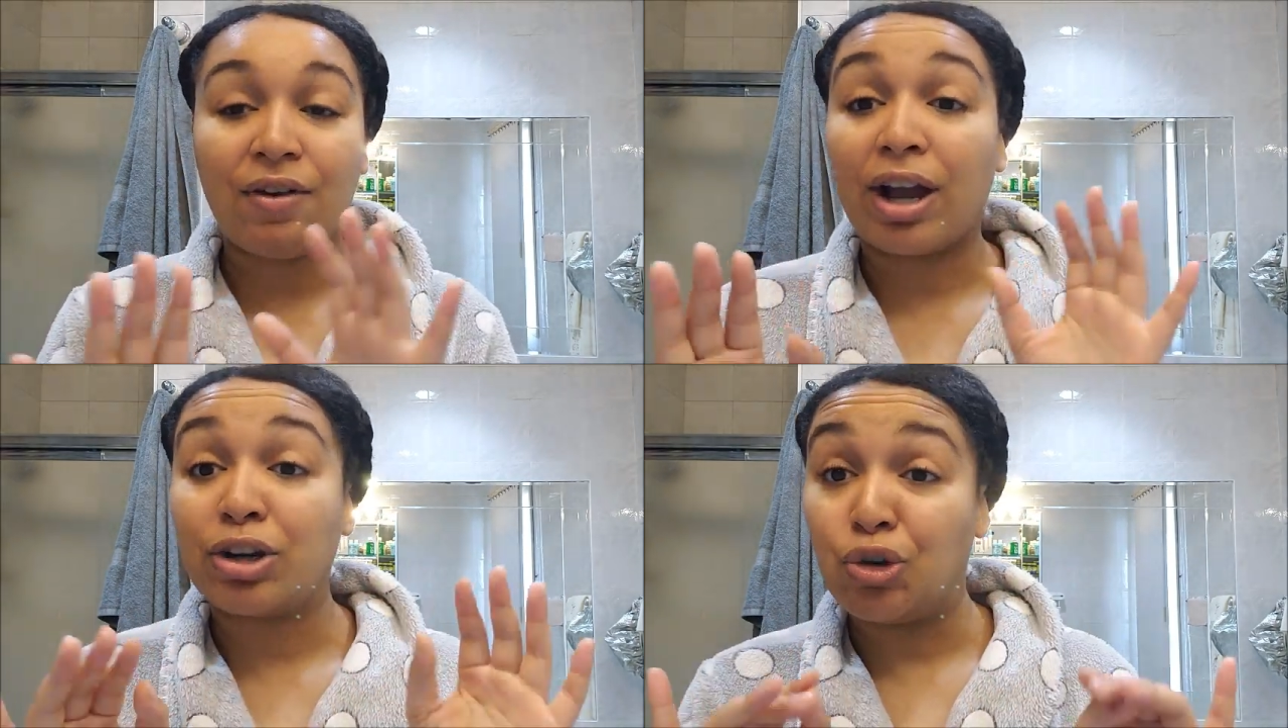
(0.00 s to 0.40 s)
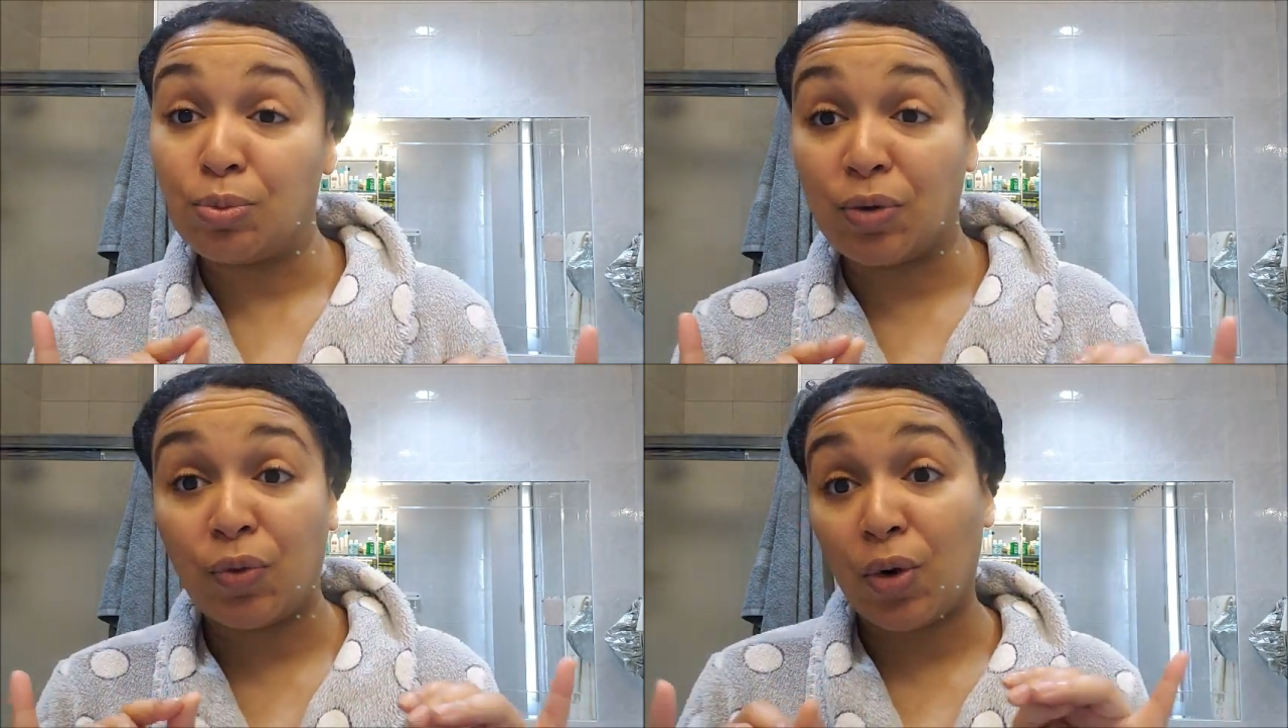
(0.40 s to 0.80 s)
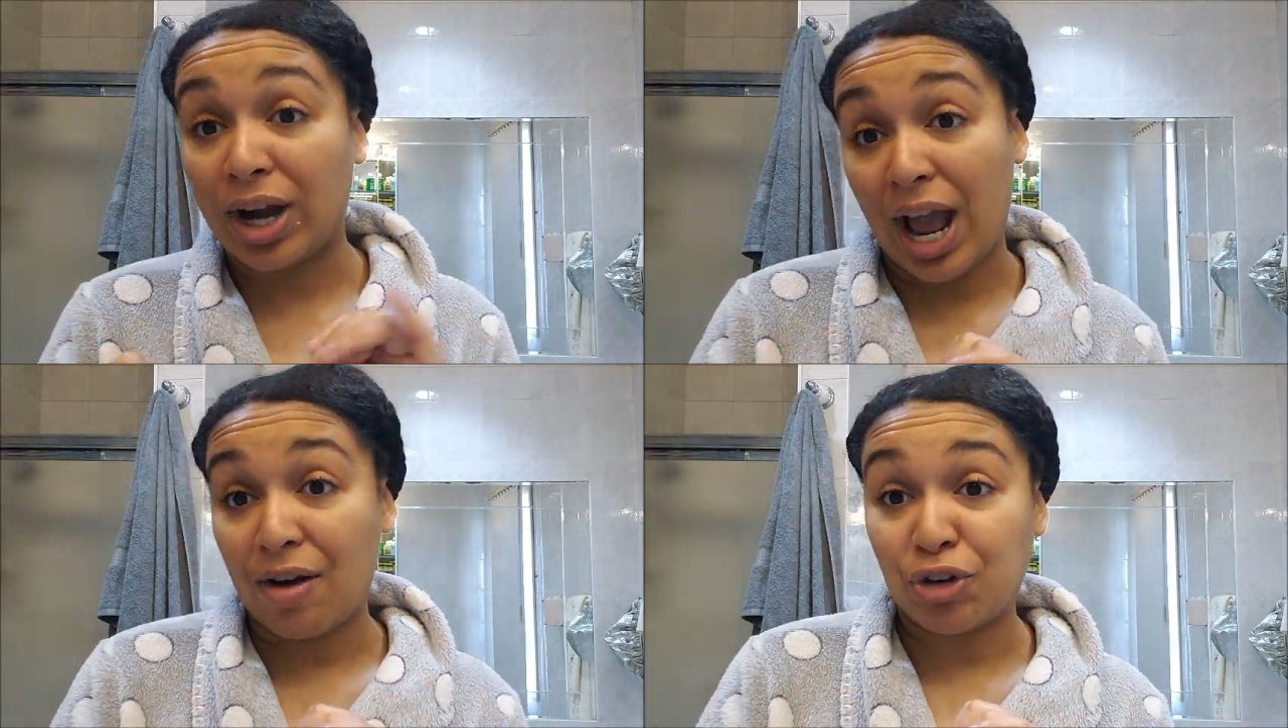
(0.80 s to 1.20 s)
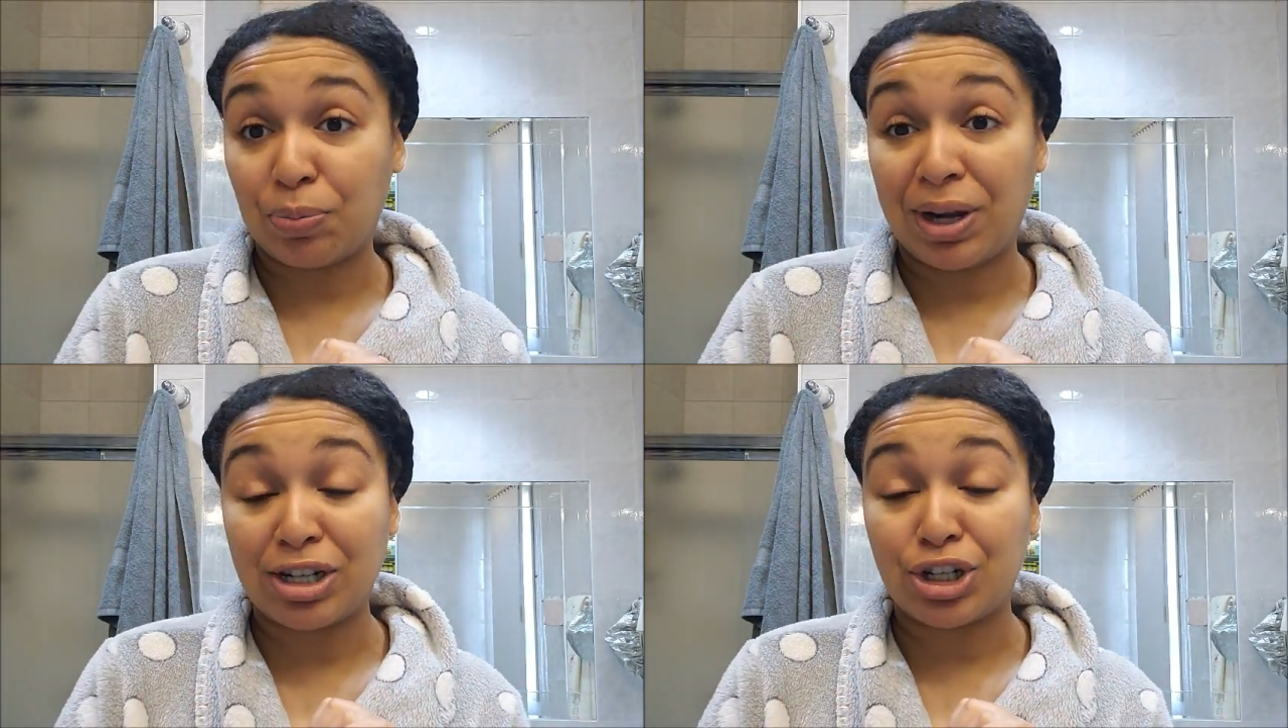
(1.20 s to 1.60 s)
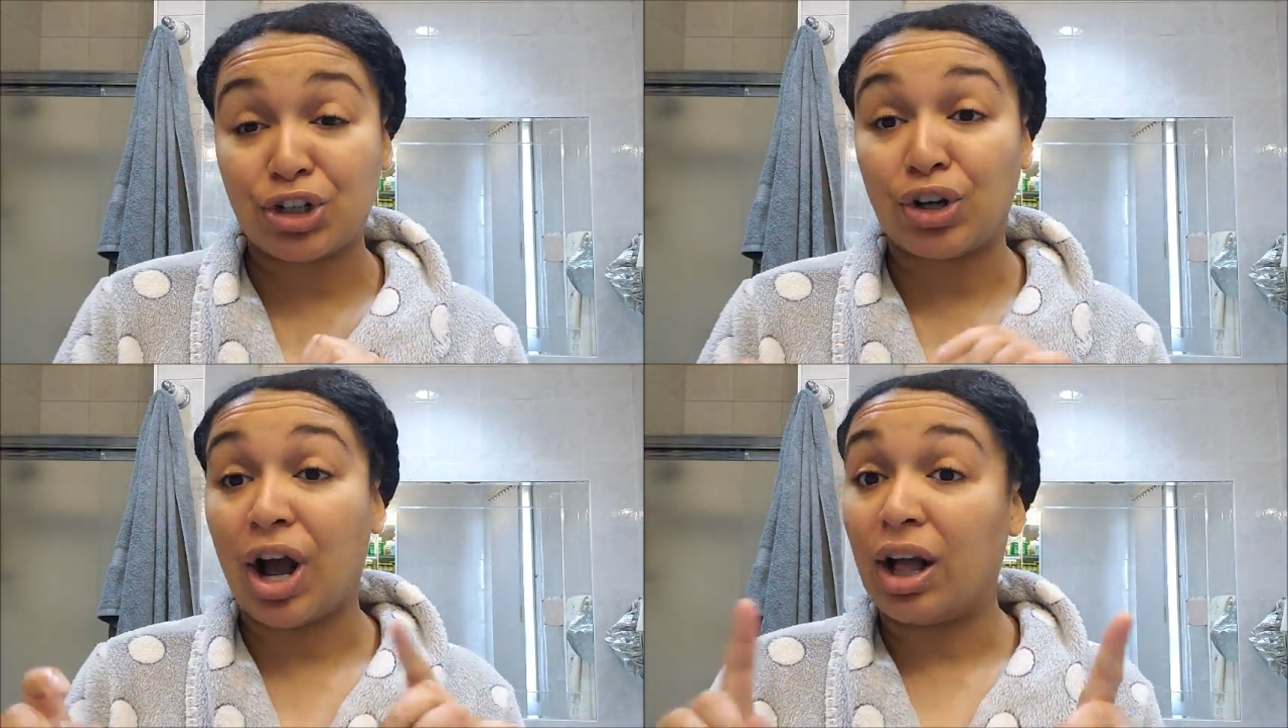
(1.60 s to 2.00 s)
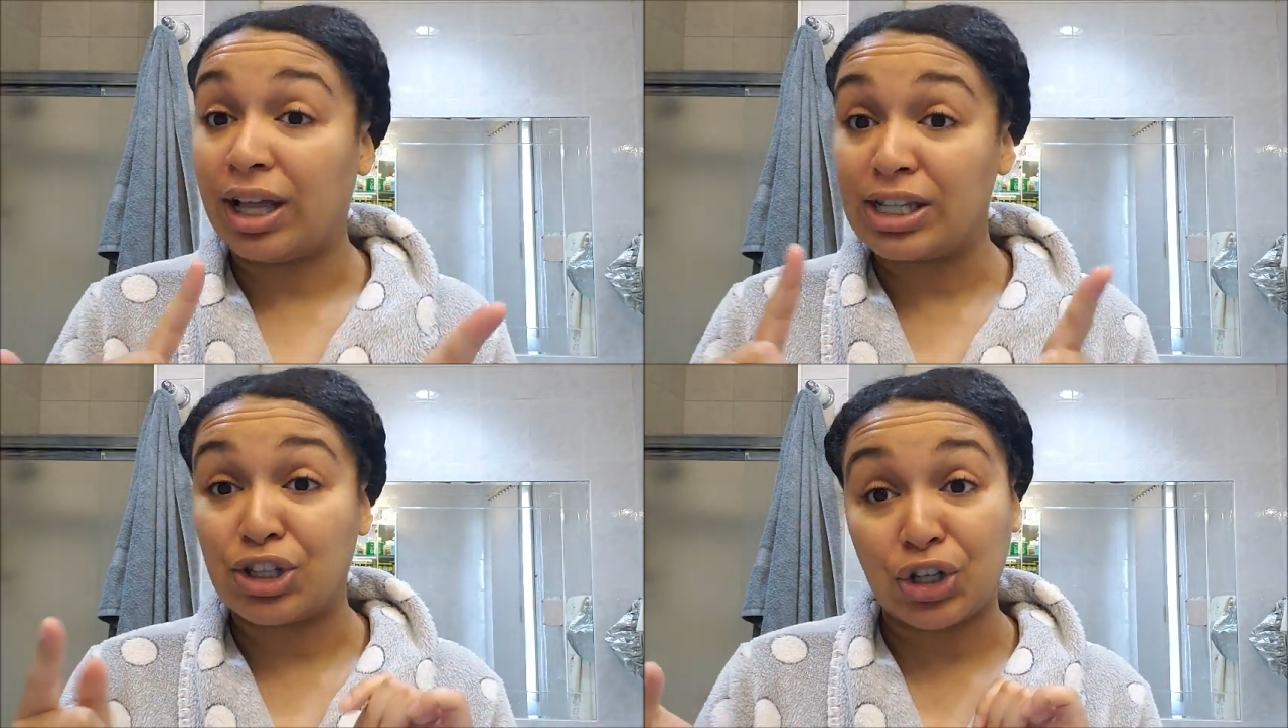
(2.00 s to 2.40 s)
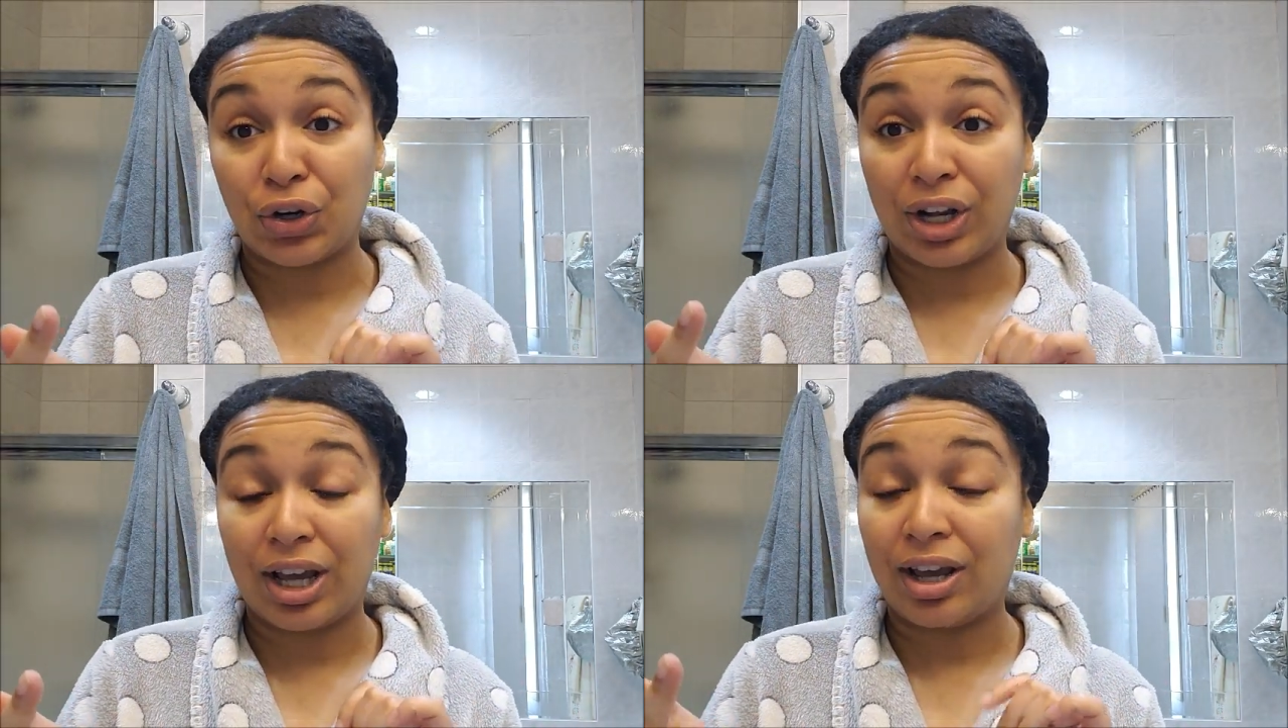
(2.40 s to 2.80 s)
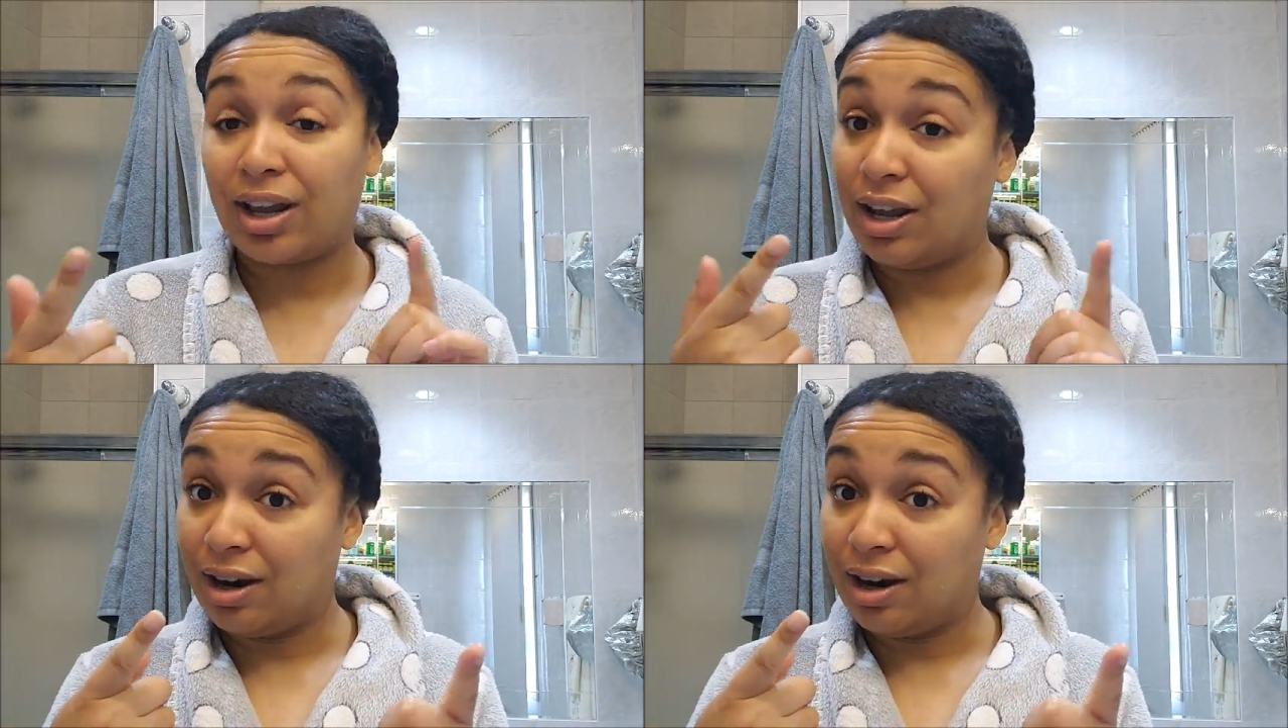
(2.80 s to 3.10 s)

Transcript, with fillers: If I can do a before and after picture, I'll insert it